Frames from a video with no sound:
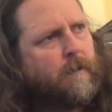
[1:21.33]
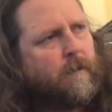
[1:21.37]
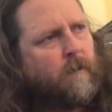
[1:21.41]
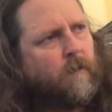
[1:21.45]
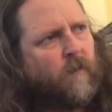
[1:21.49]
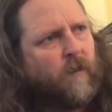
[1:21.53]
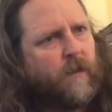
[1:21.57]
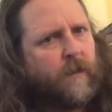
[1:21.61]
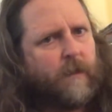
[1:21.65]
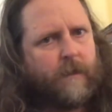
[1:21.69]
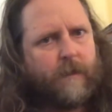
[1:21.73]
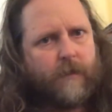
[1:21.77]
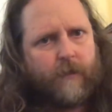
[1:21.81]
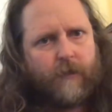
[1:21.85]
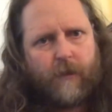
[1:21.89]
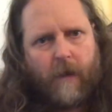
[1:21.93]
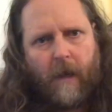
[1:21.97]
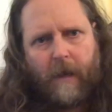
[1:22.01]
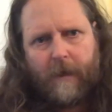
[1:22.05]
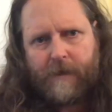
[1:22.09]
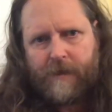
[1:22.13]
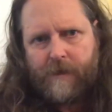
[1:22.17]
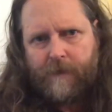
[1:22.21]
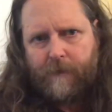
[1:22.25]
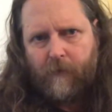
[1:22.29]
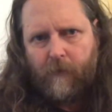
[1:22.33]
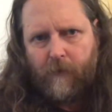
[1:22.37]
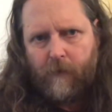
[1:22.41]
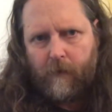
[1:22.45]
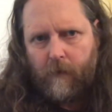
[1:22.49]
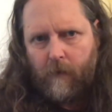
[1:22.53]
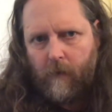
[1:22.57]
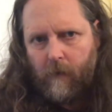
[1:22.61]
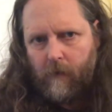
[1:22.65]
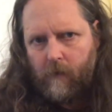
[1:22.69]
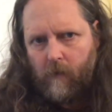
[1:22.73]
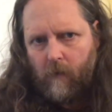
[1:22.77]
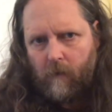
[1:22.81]
Wanted to try to support
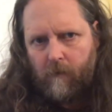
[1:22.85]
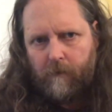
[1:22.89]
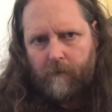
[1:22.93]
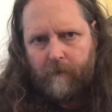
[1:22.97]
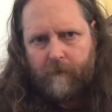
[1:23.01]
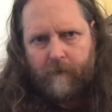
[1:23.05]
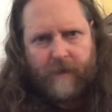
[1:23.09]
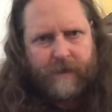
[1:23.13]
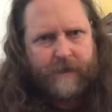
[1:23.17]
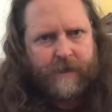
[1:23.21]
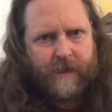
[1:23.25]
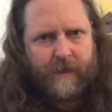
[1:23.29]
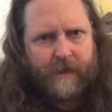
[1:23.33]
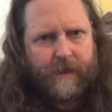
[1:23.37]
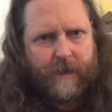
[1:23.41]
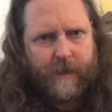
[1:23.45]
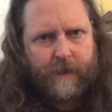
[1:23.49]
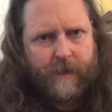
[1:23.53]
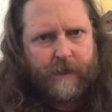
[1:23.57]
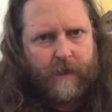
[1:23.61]
local businesses.